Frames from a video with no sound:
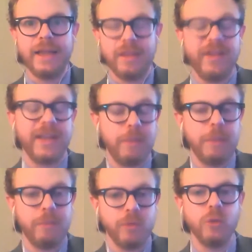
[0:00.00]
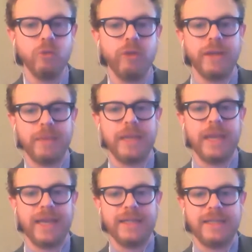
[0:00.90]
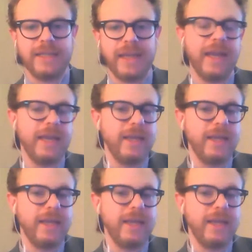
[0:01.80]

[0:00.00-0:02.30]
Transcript: the fact that people do write me and say